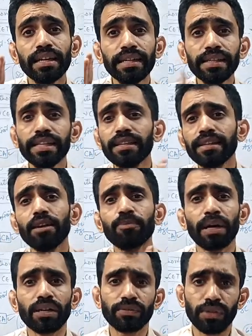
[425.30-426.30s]
integral
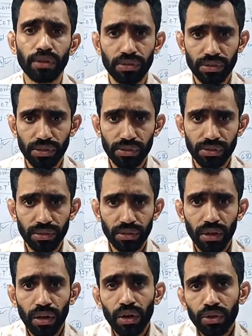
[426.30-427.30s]
part of the constitution.
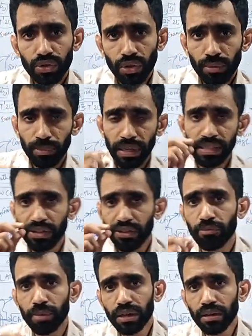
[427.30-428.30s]
So please
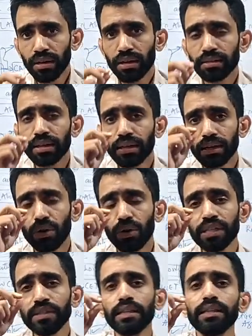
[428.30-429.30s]
remember the
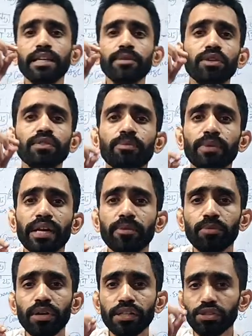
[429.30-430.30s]
original name of the
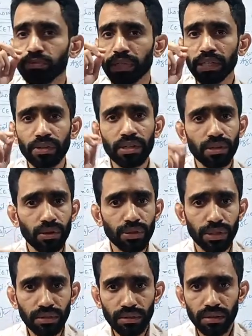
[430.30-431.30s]
preamble is objective
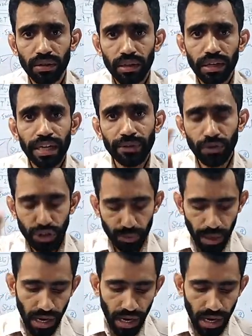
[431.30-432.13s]
resolution. It was